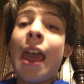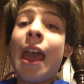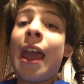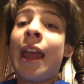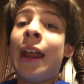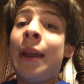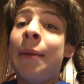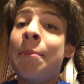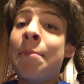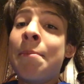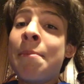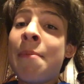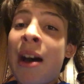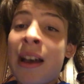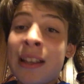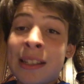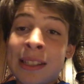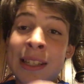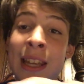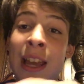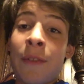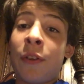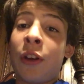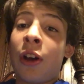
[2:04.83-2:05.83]
A
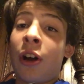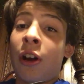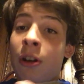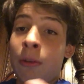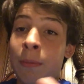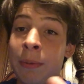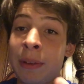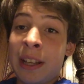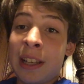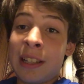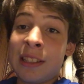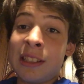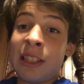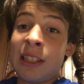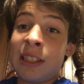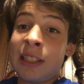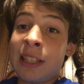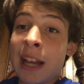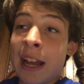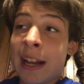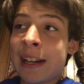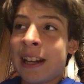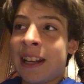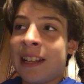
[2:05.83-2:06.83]
must-have card, because this
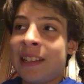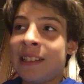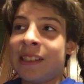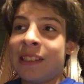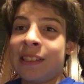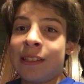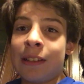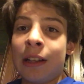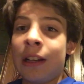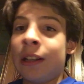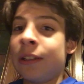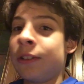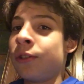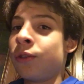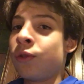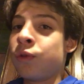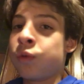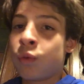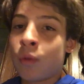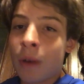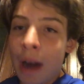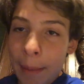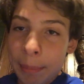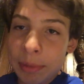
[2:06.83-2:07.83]
deck has a
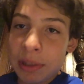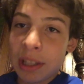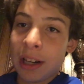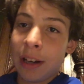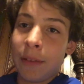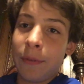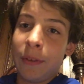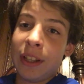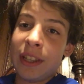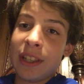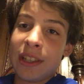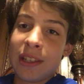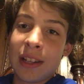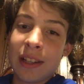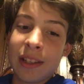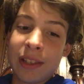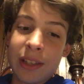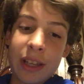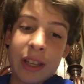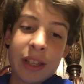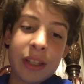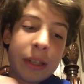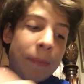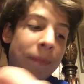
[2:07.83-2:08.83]
crap ton of
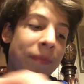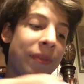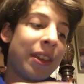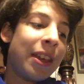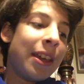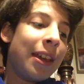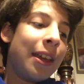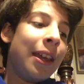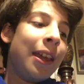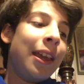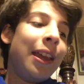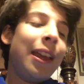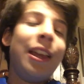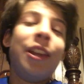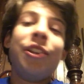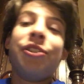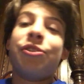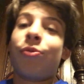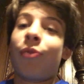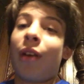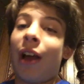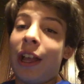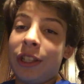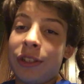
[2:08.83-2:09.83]
instances, is
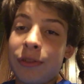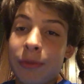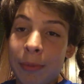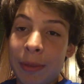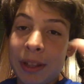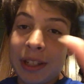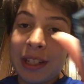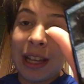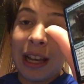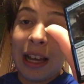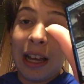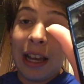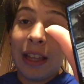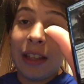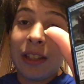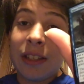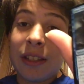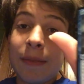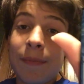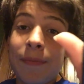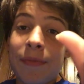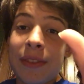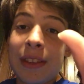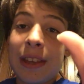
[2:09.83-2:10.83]
Rise from the Tides.